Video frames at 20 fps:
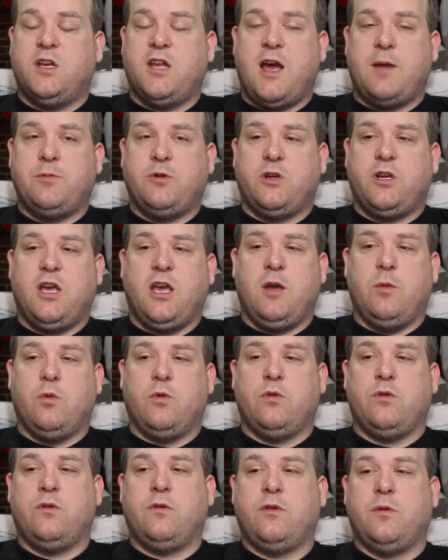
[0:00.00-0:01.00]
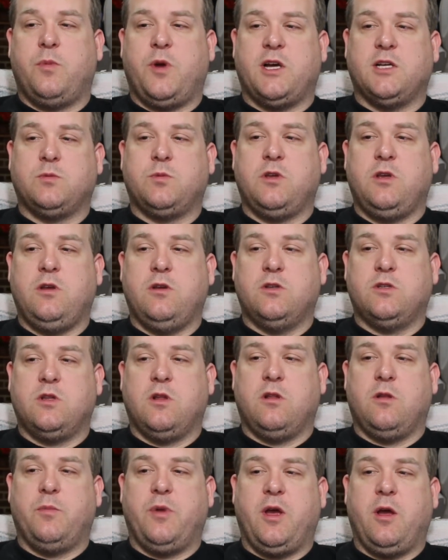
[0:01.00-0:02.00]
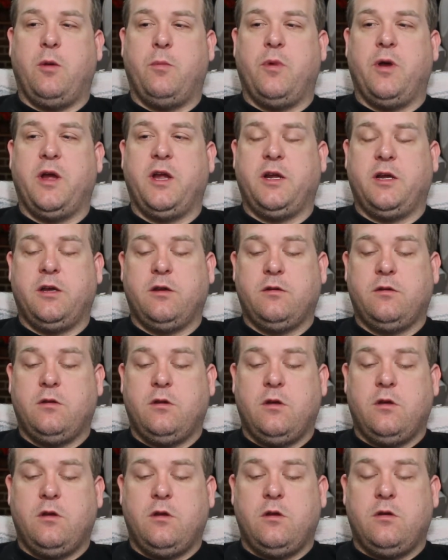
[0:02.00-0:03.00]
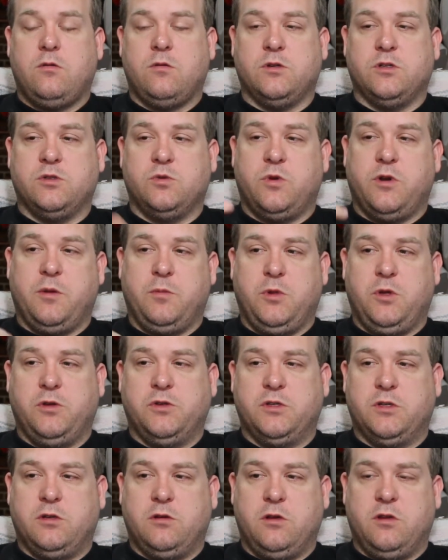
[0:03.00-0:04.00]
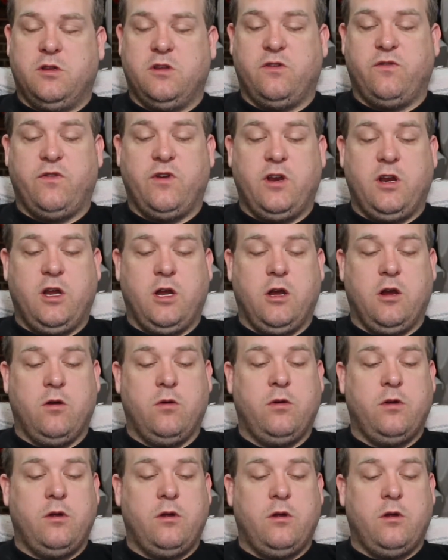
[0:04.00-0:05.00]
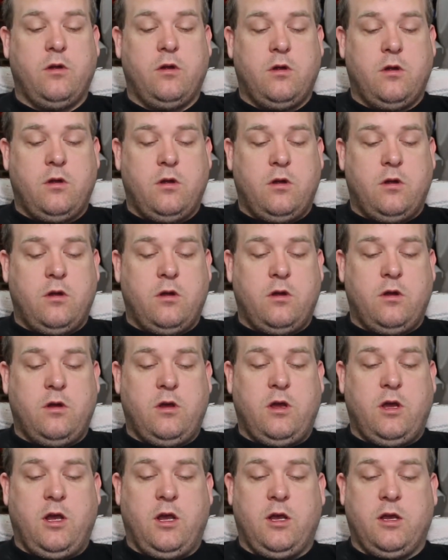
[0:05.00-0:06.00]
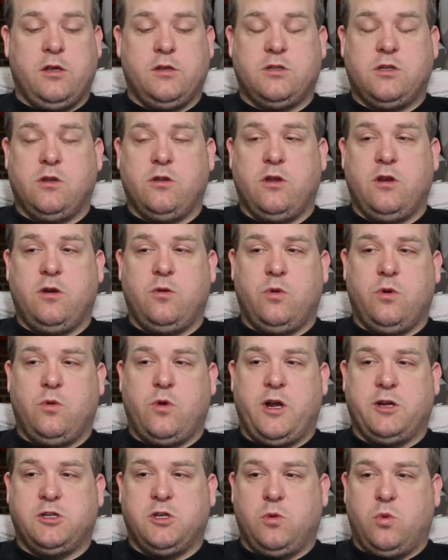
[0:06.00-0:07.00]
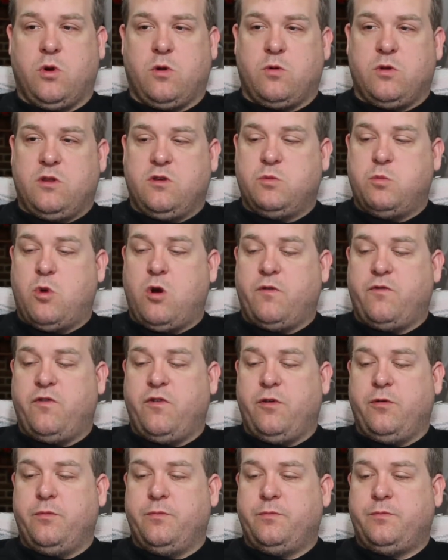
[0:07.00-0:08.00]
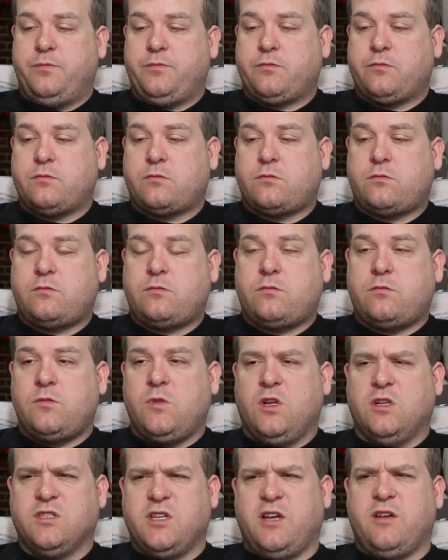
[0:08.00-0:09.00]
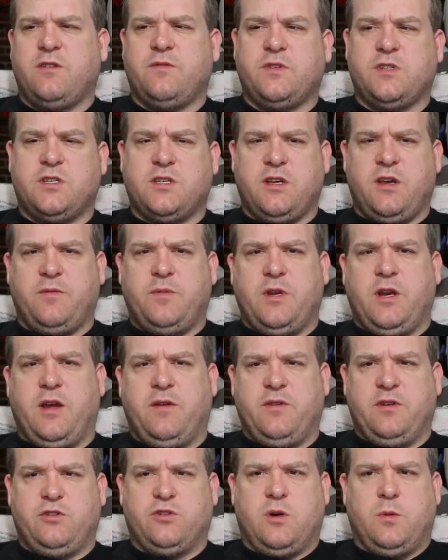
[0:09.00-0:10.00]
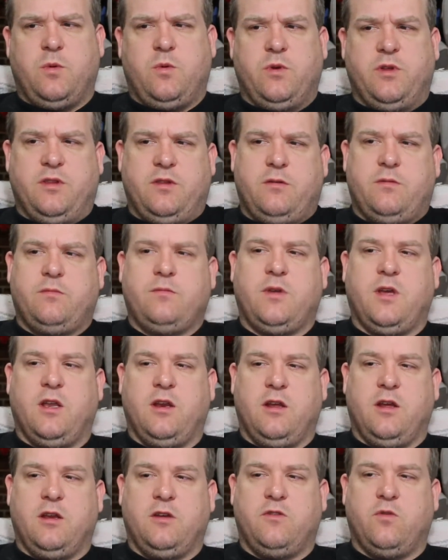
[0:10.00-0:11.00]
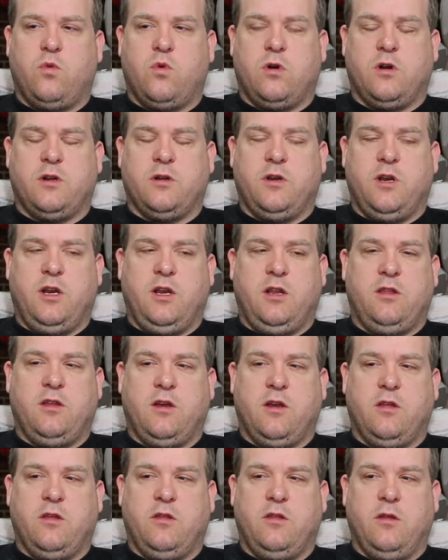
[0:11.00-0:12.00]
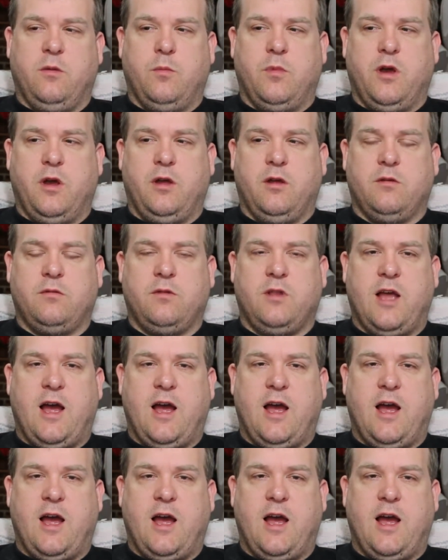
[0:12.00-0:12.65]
adapter cable to possibly use the lapel mic, which is what I'm using in this video, and so that it would actually work with the smartphone. Because I've been having trouble with getting it to work on anything other than my